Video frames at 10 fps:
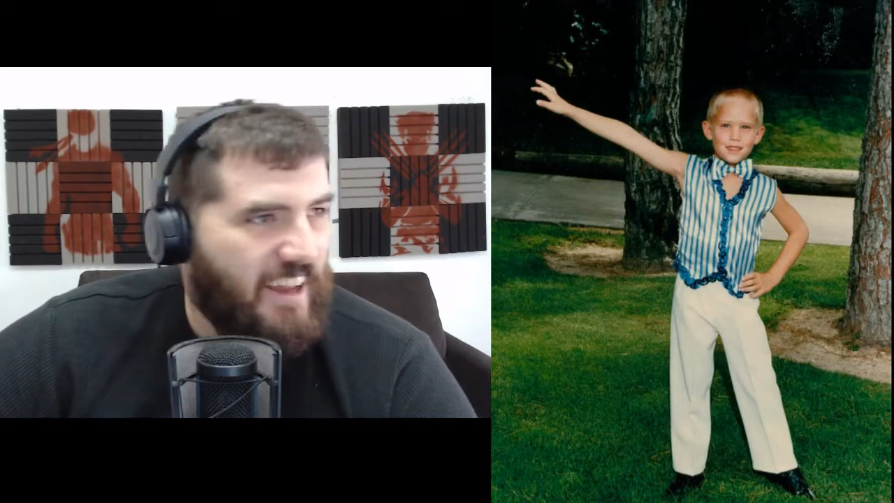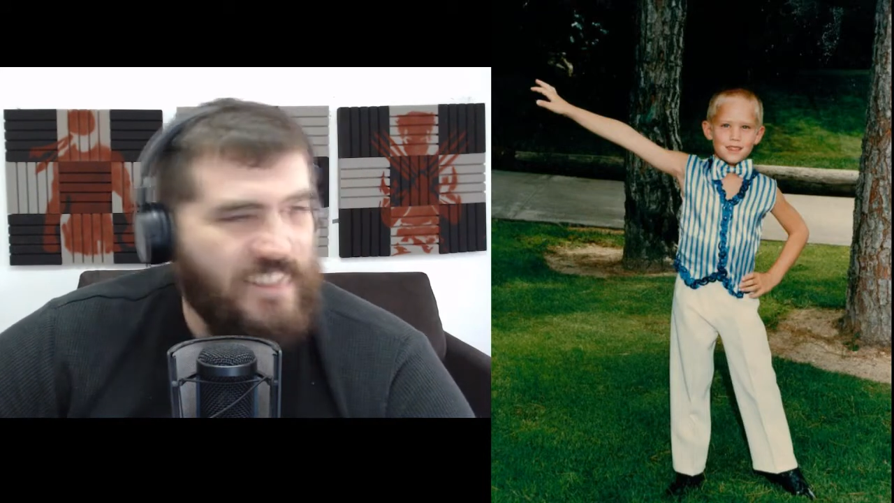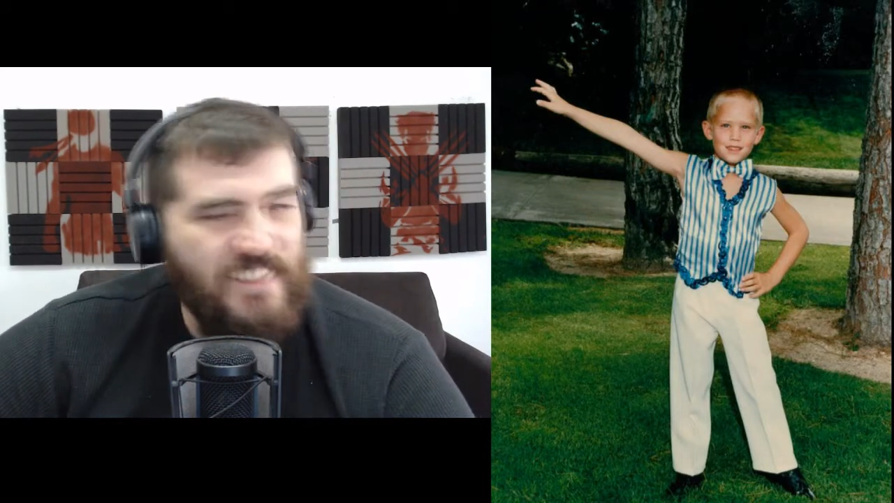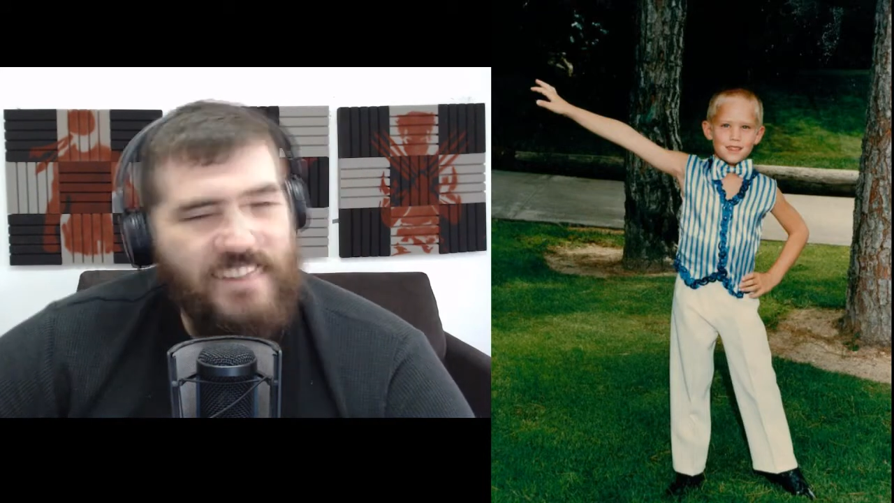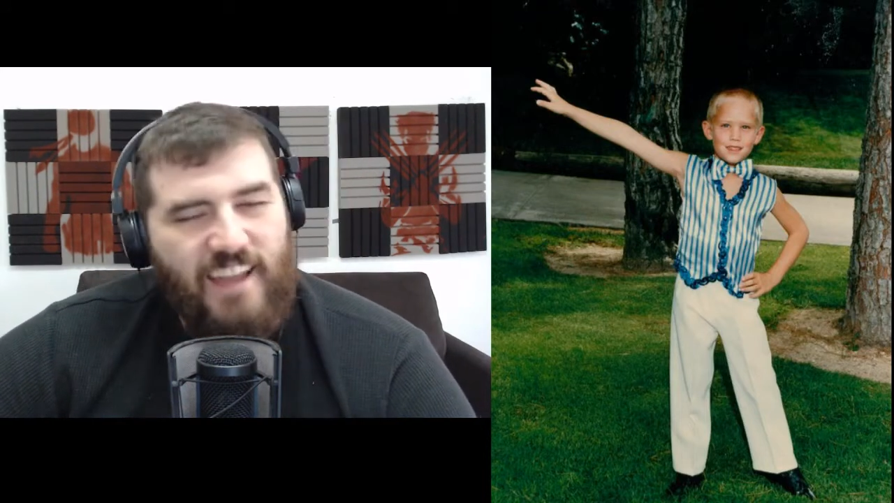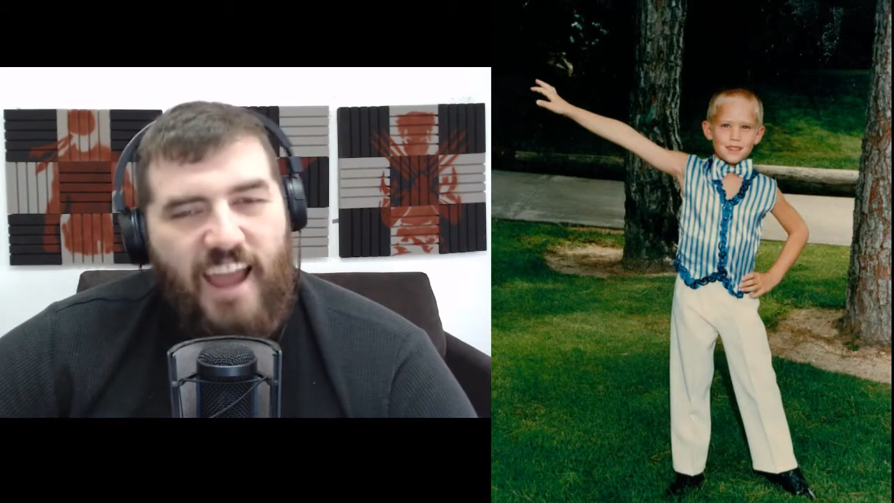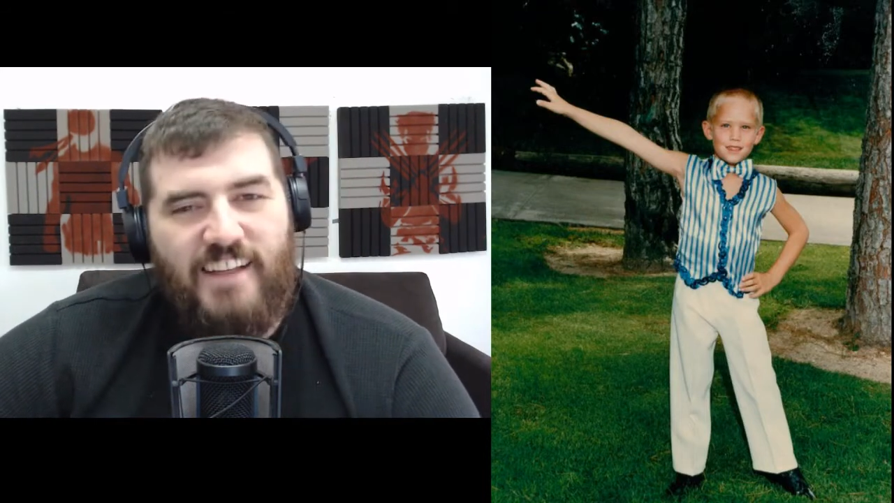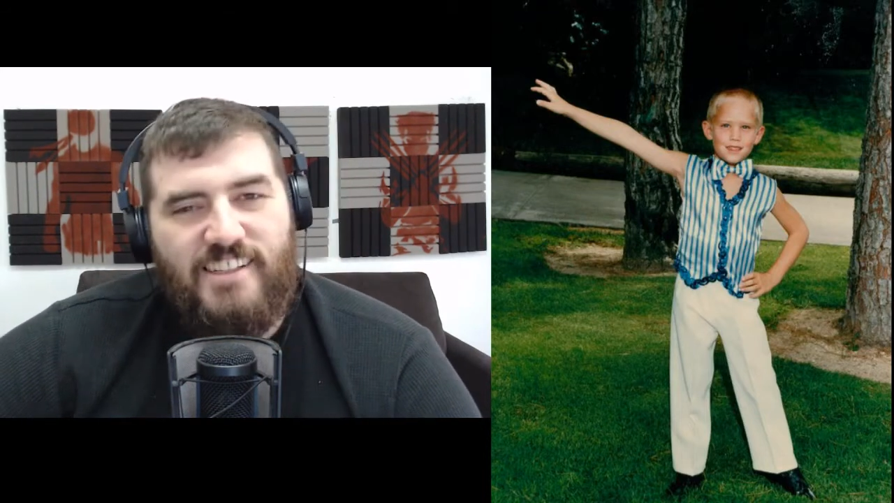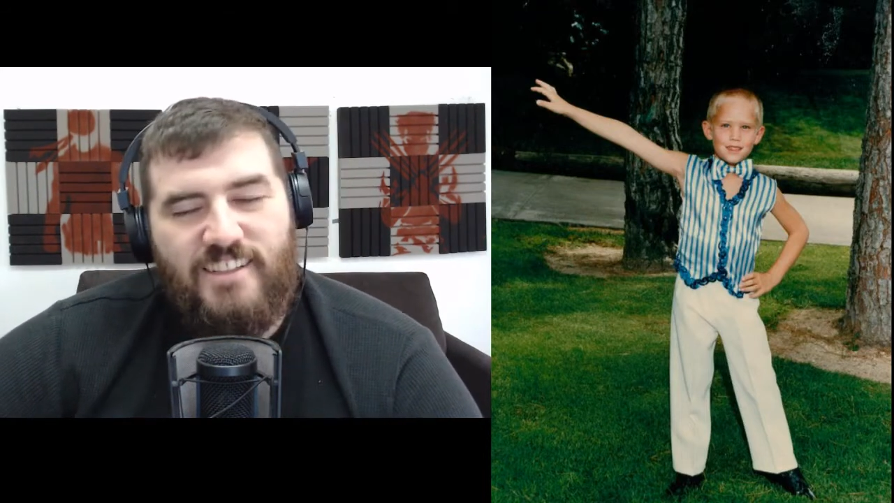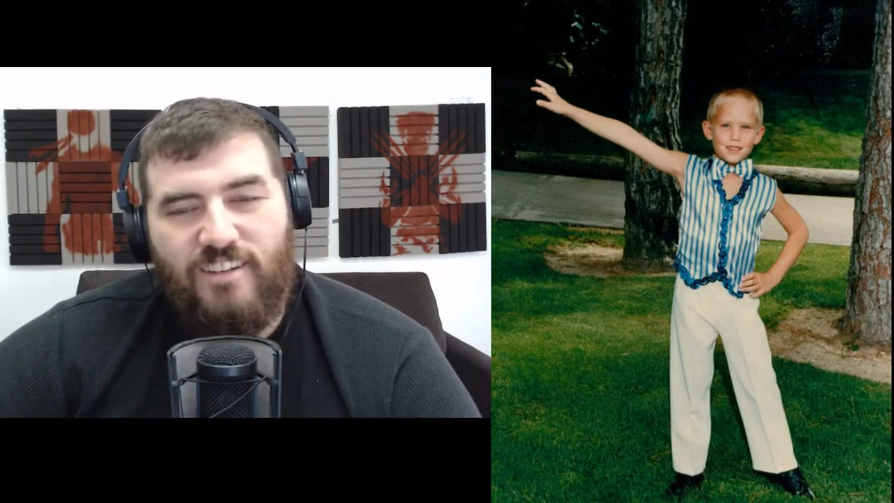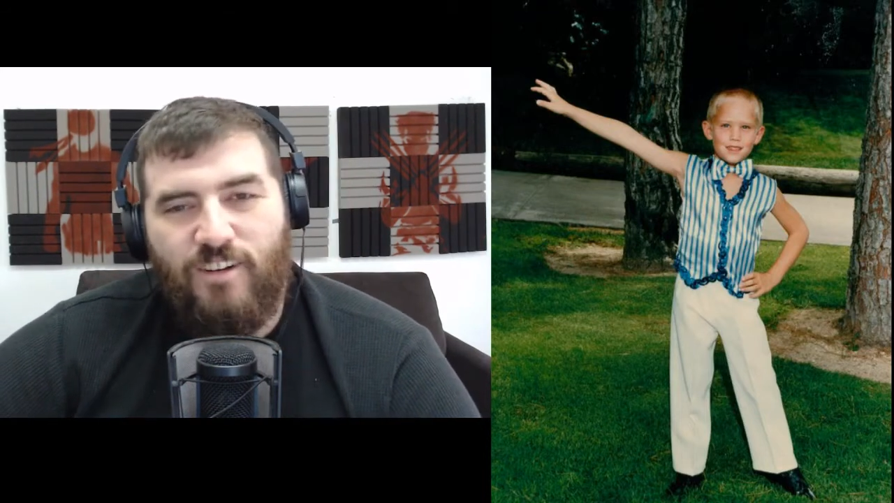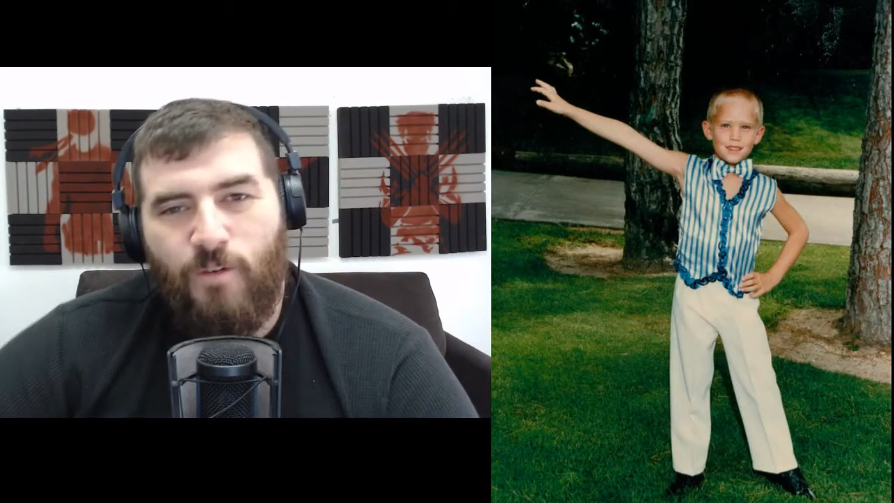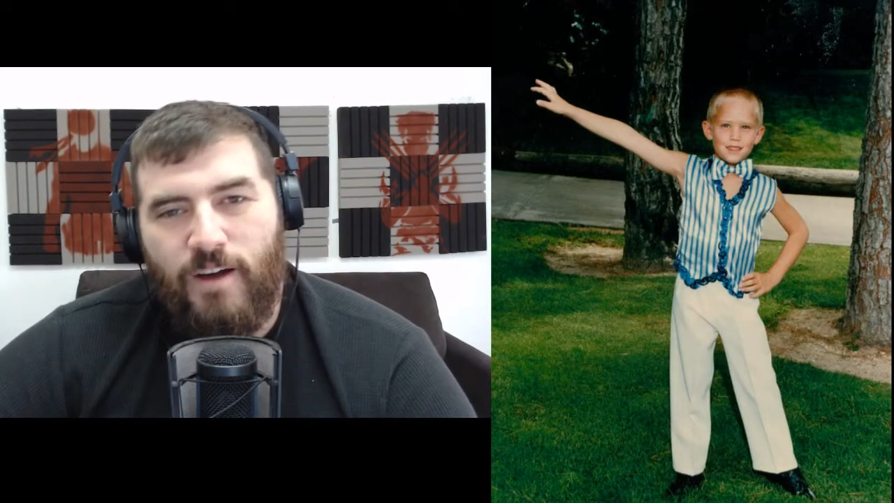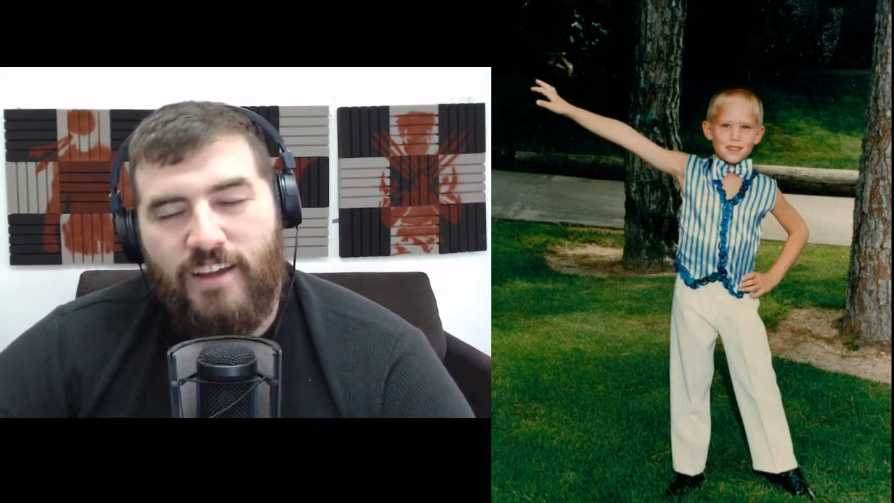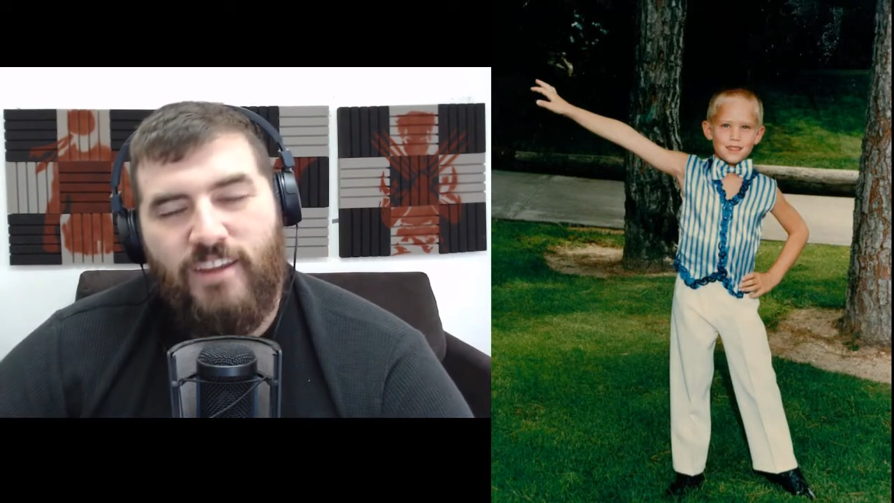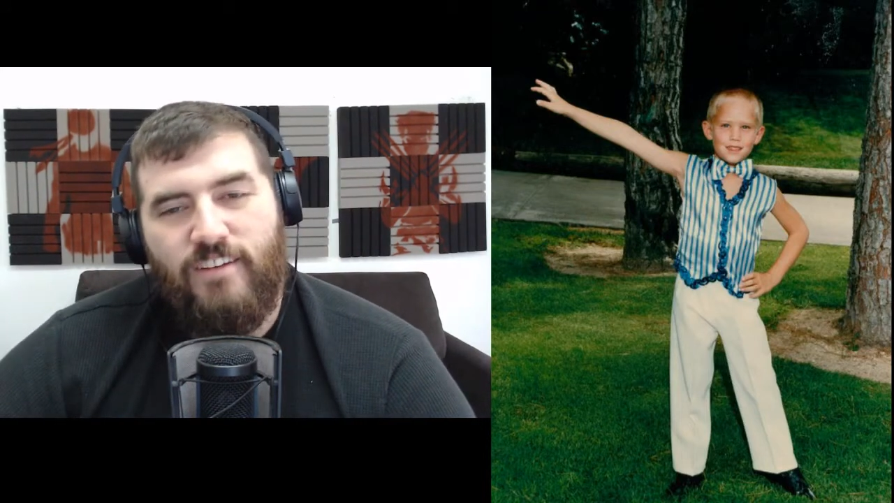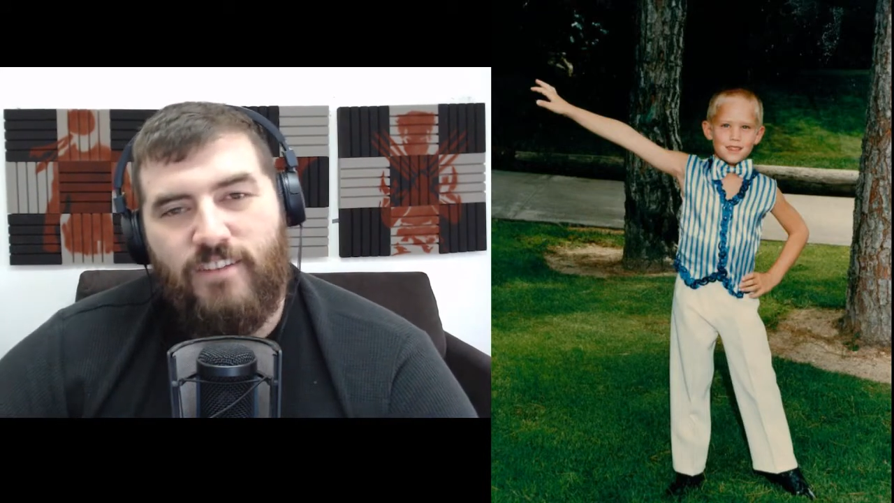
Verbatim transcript: I just I just don't know why you